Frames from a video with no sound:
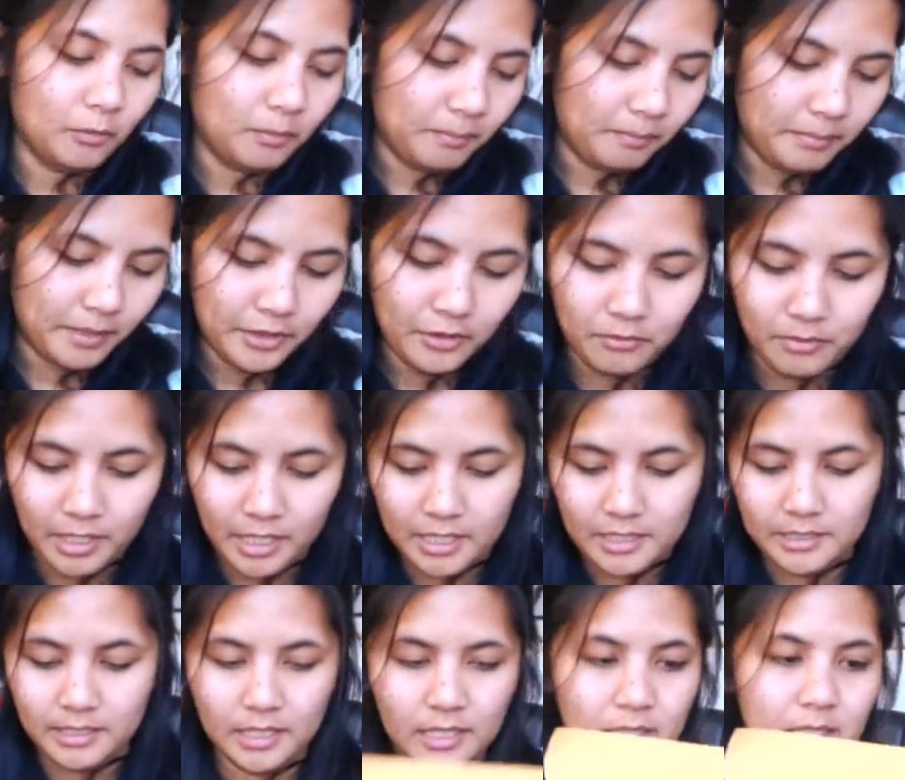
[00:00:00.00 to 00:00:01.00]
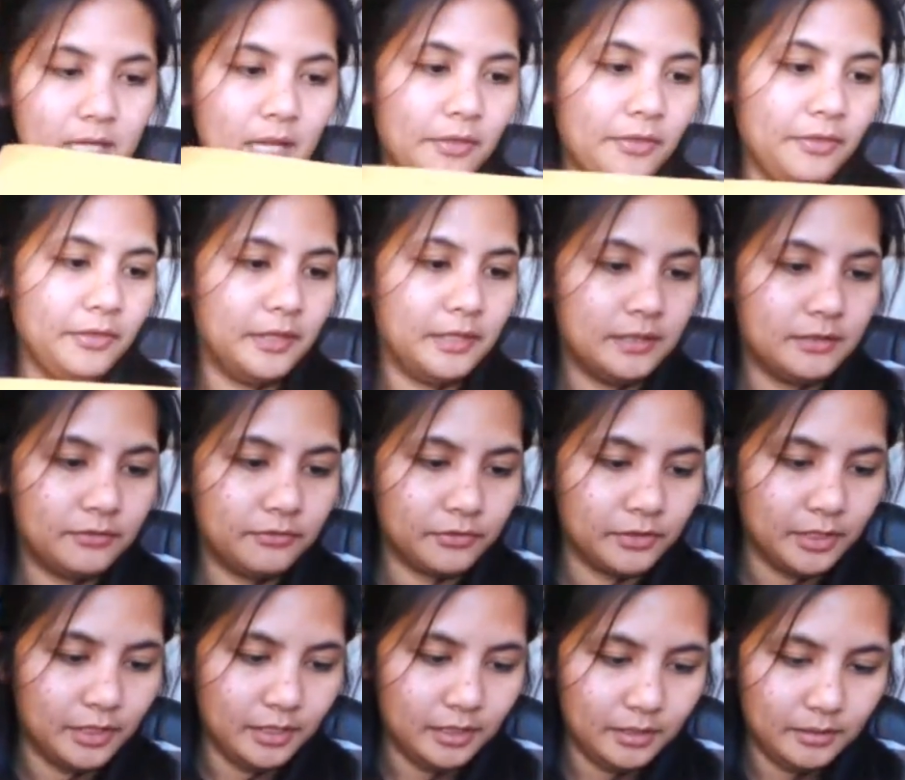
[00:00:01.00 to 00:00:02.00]
Oh, by the way, I did get
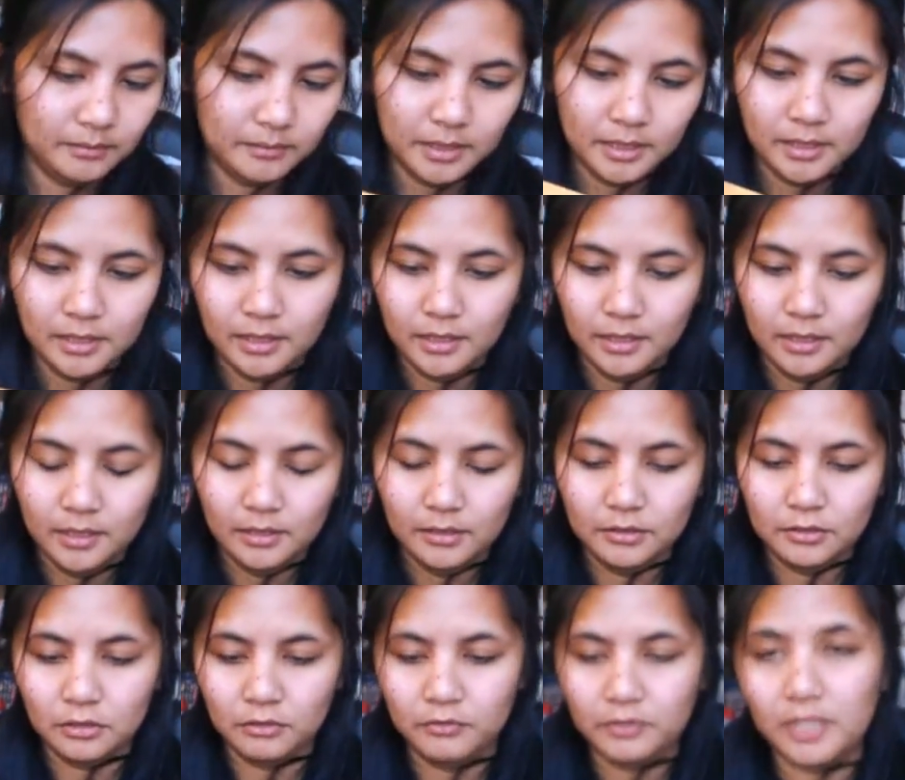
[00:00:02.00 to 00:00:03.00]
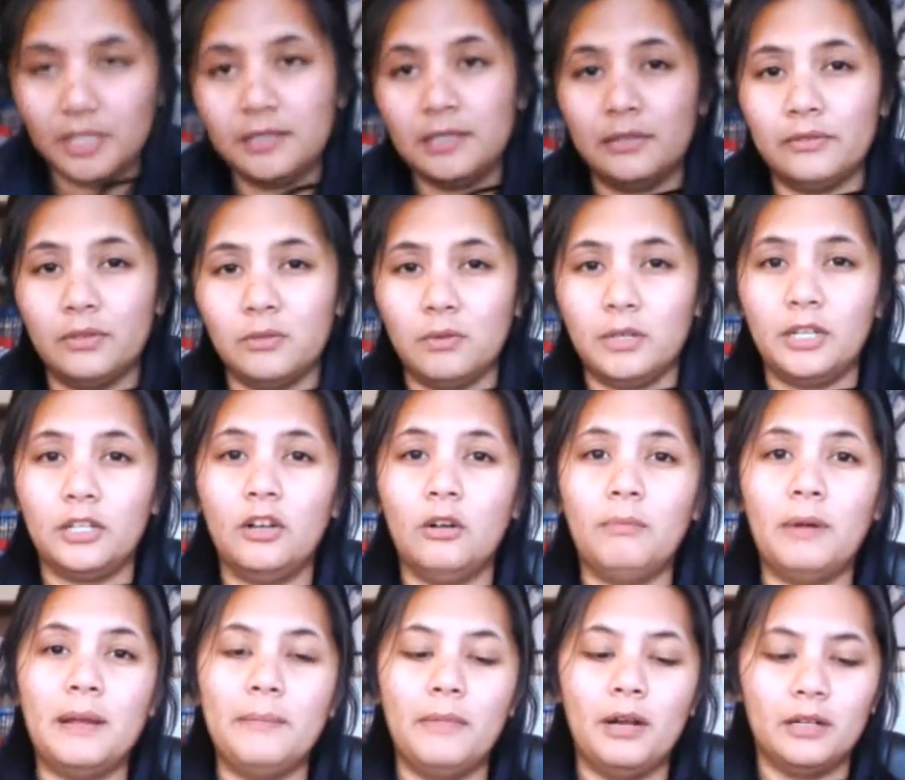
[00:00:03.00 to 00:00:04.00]
this from, so if you guys ever want
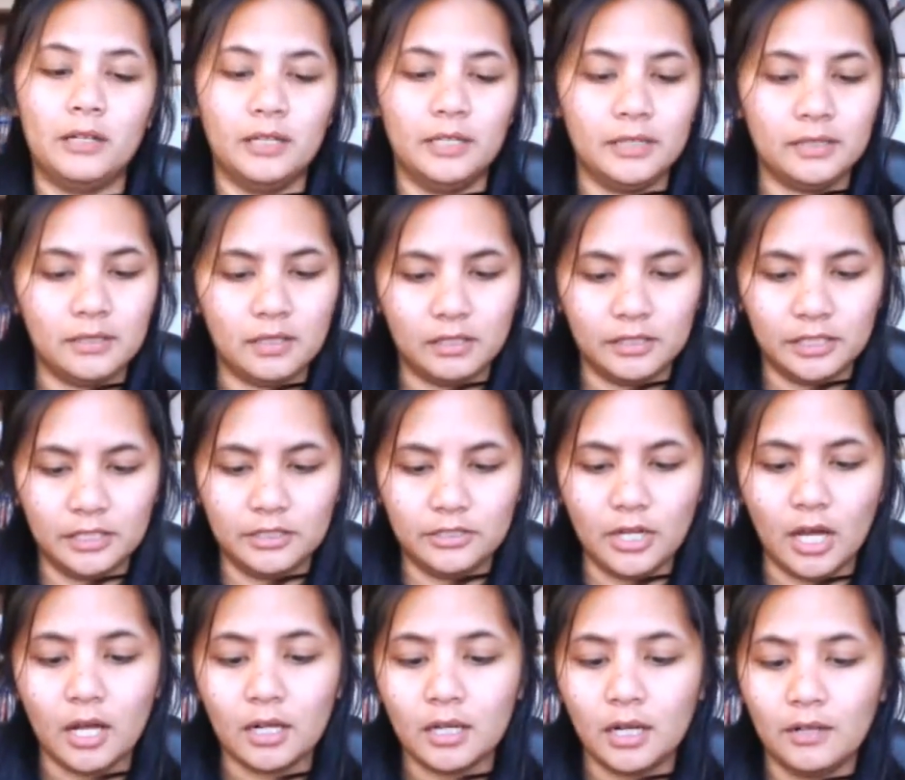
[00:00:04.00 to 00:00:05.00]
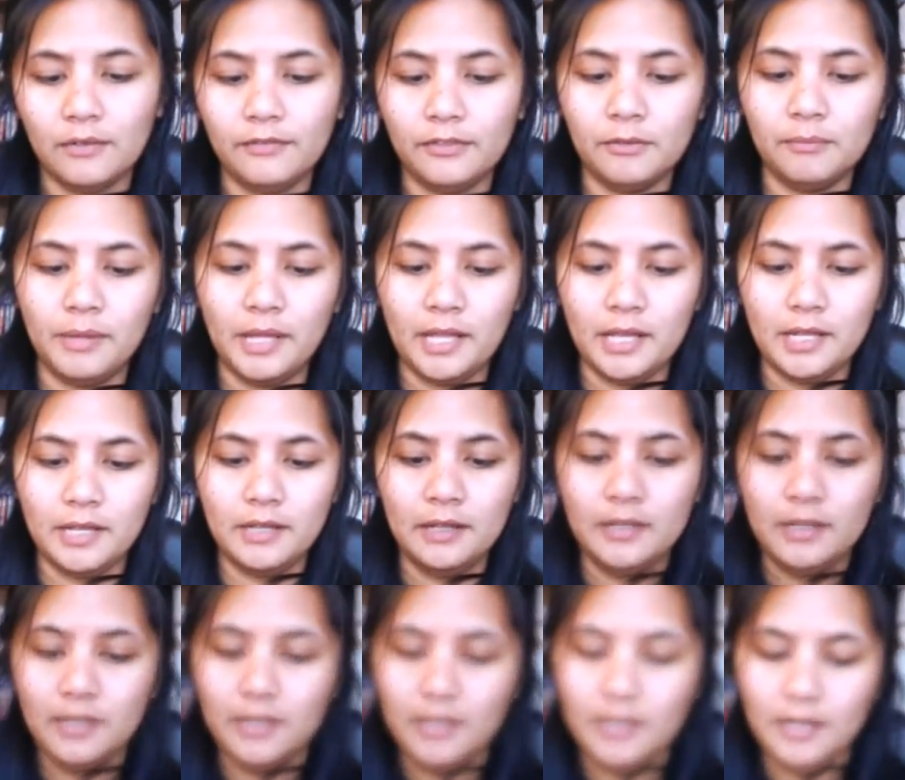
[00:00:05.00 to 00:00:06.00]
to go buy manga, this is called A Dock Off the
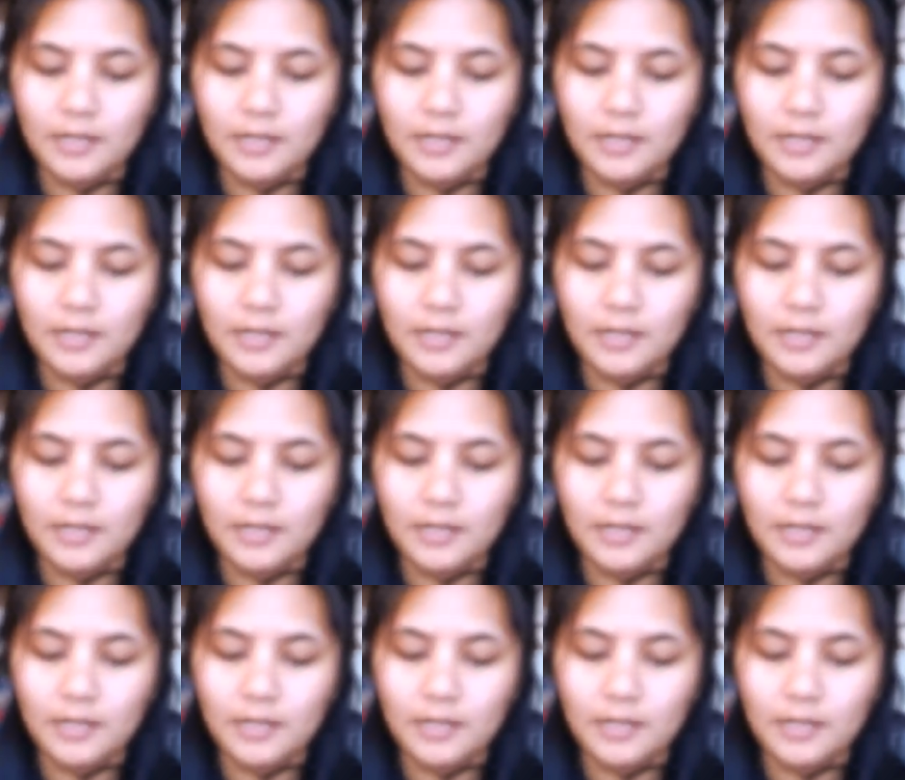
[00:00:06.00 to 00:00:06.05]
Bay.